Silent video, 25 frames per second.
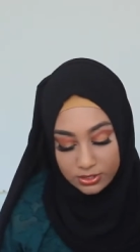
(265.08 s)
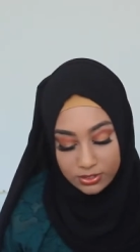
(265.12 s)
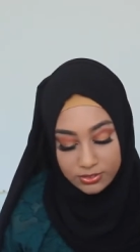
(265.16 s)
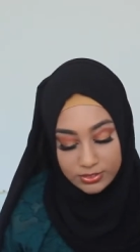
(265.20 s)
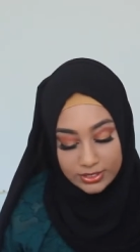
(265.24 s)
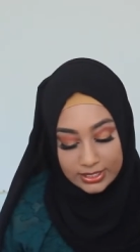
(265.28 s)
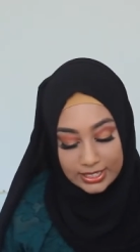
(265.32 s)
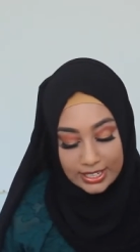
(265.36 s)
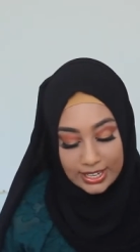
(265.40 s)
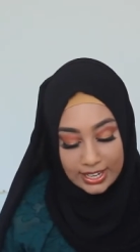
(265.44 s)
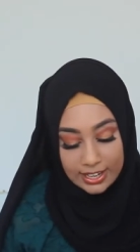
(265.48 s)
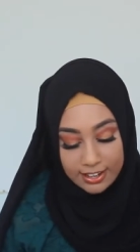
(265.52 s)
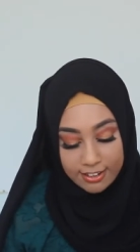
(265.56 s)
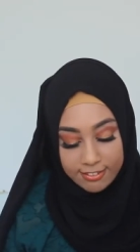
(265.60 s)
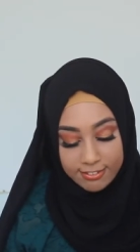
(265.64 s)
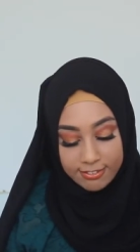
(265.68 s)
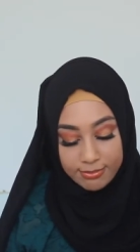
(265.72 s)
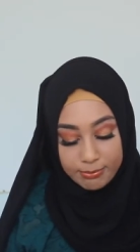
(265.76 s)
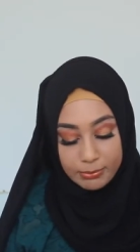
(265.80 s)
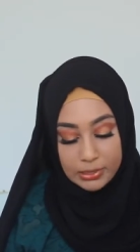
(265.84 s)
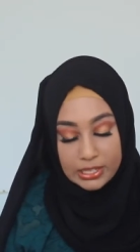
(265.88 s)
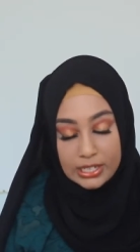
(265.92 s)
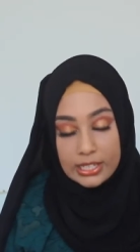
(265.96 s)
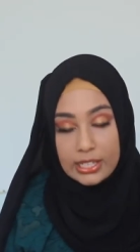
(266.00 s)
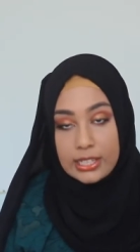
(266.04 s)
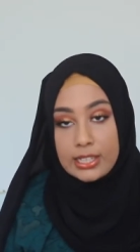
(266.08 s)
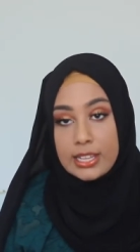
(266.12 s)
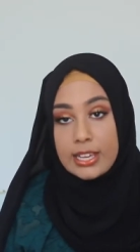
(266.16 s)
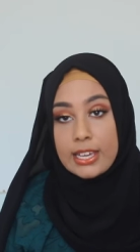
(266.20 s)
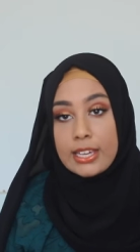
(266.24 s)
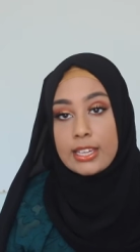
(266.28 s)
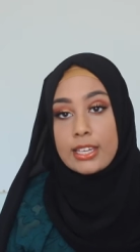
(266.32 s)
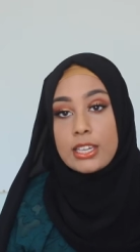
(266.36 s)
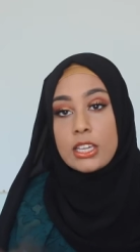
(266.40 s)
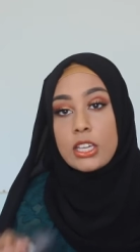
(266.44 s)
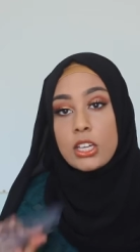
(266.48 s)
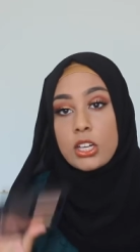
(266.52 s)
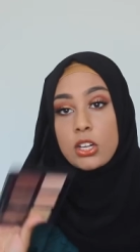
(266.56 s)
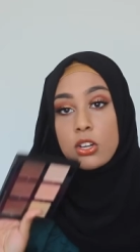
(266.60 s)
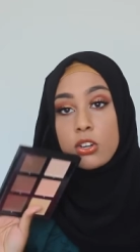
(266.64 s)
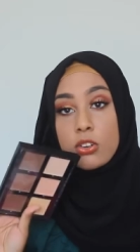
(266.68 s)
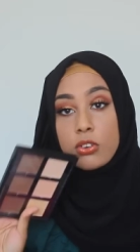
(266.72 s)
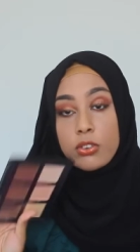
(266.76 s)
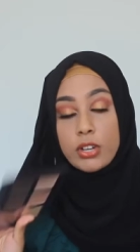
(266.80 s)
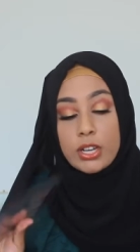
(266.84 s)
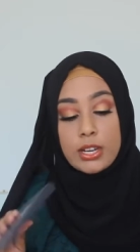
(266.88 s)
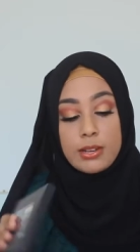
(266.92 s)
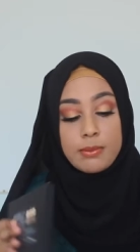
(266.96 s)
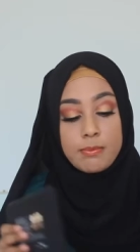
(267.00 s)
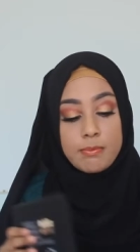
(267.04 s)
don't really have many like
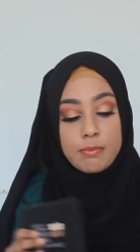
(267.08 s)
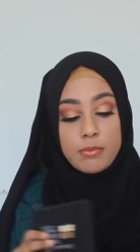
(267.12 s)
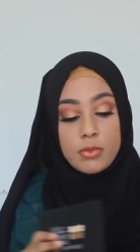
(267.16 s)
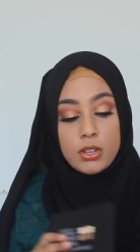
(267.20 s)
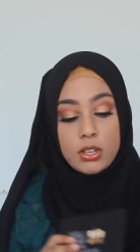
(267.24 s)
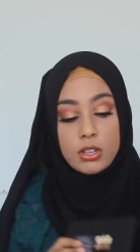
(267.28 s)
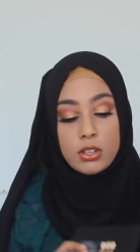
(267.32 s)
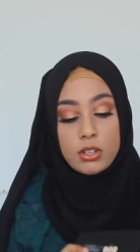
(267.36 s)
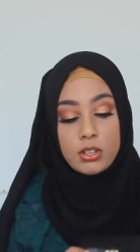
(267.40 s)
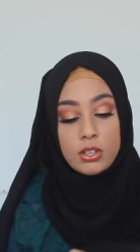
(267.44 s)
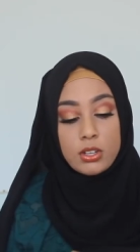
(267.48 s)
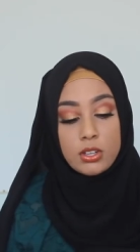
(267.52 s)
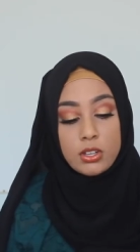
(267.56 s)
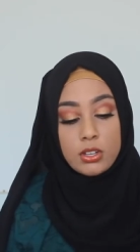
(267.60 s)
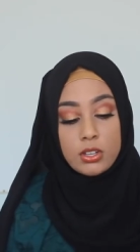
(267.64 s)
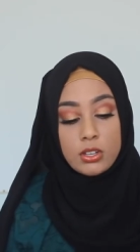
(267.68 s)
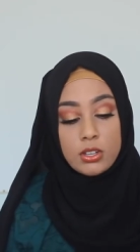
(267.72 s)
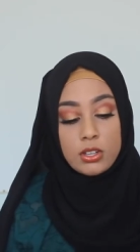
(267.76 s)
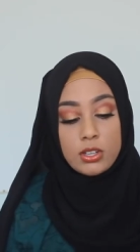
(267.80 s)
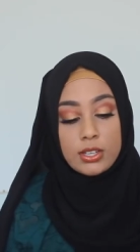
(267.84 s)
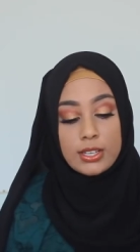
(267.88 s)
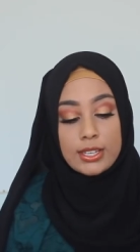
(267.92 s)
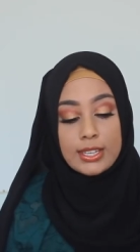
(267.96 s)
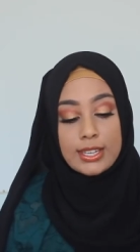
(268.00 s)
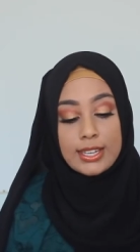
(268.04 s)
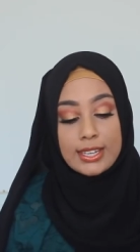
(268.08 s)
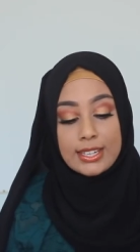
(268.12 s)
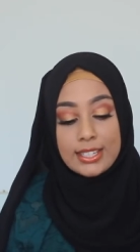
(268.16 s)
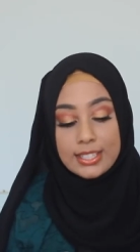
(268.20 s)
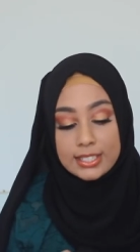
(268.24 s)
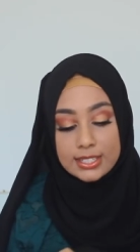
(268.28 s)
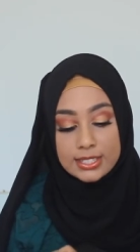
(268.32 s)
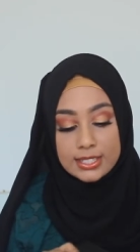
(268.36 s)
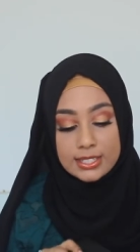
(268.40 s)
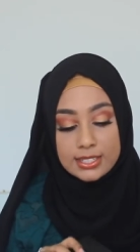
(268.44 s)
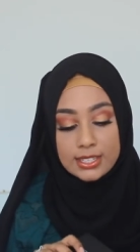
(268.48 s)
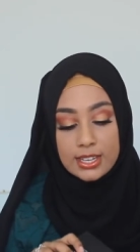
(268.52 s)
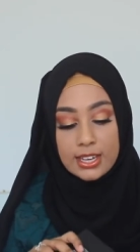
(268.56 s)
cream kits.